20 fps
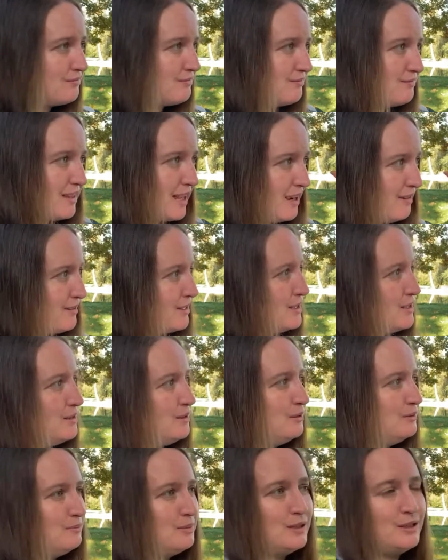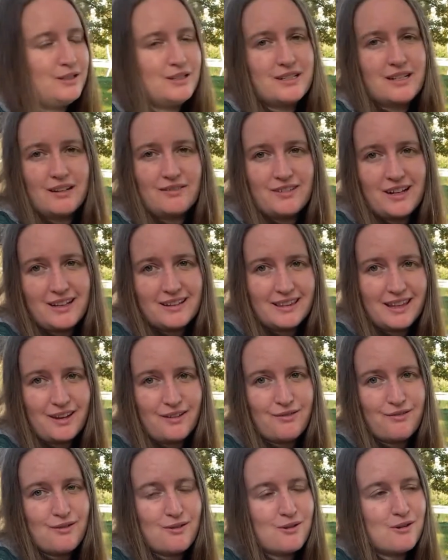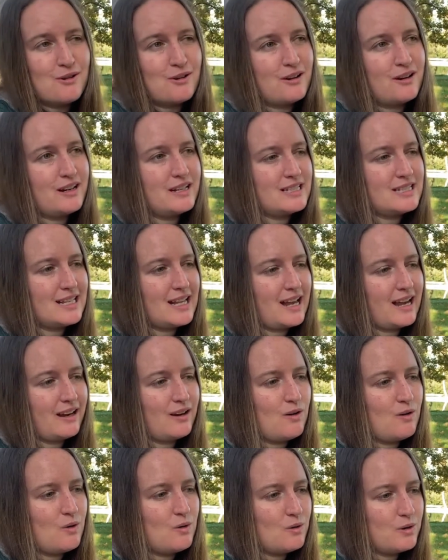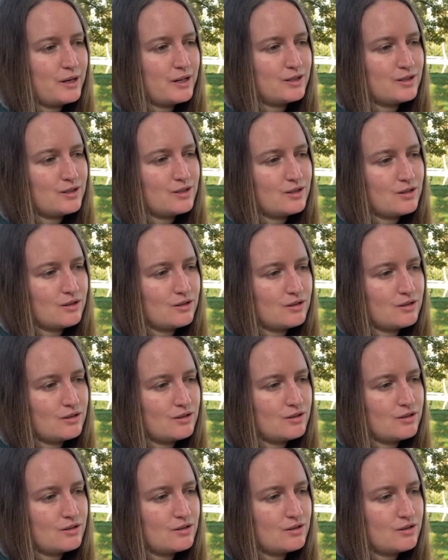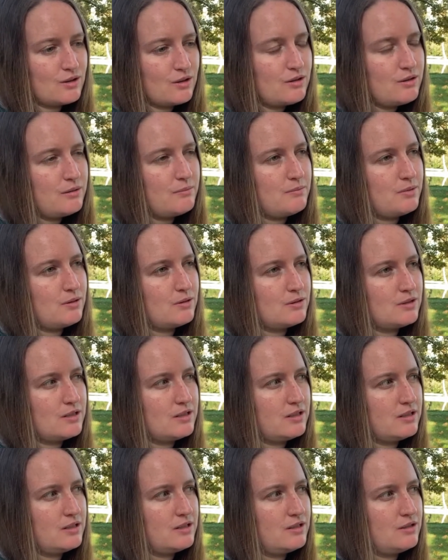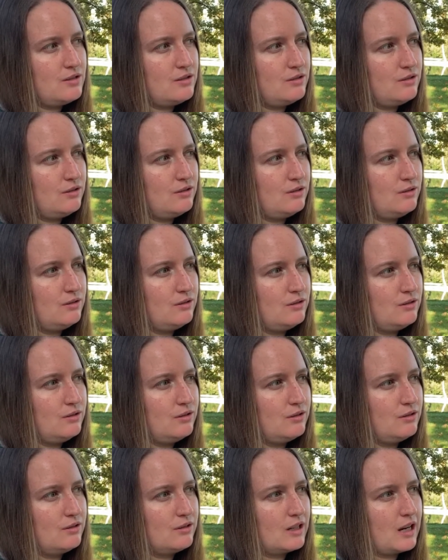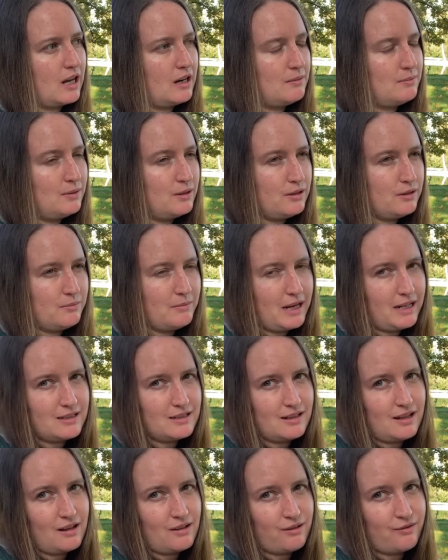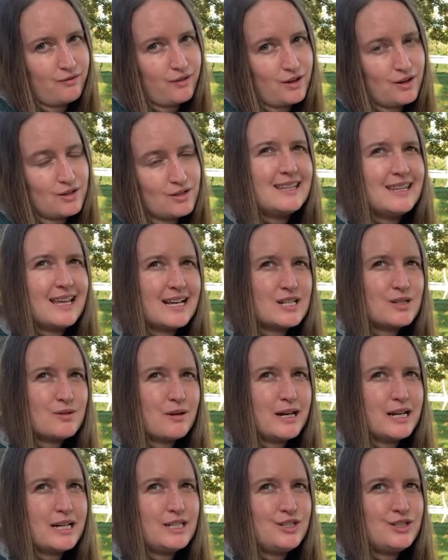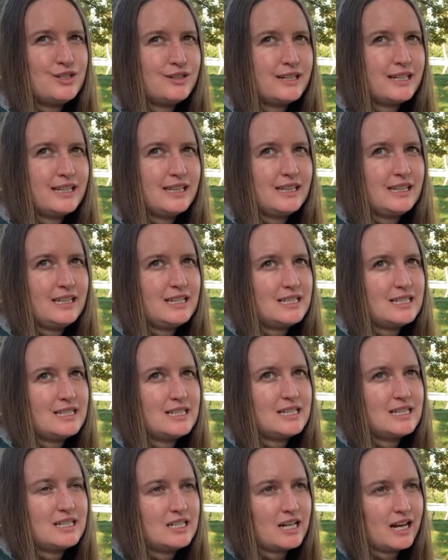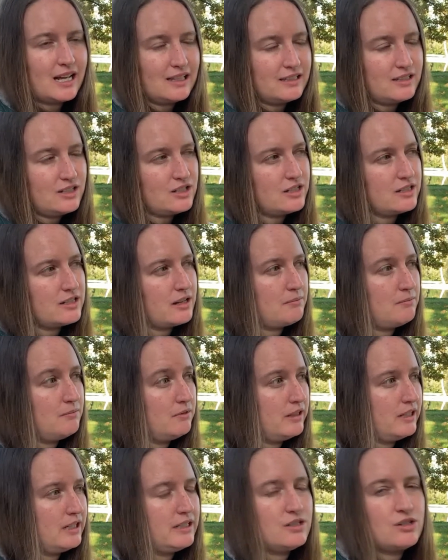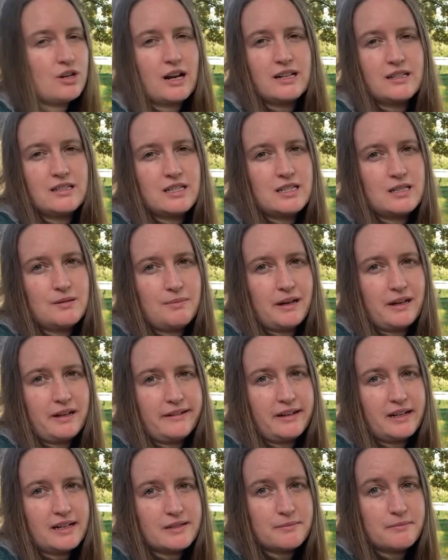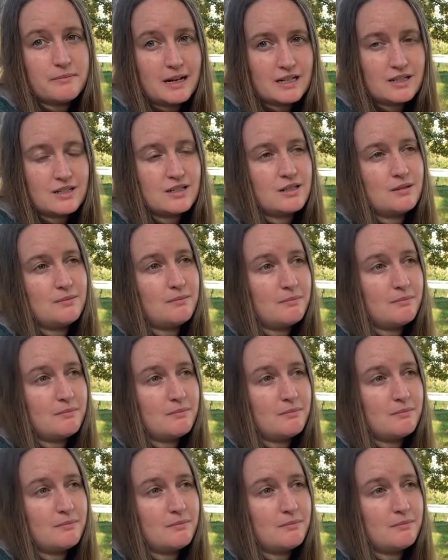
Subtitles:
having to put yourself out there for, it's always so important to kind of put your mental health first. That's why during these challenges I'm really trying to spend as much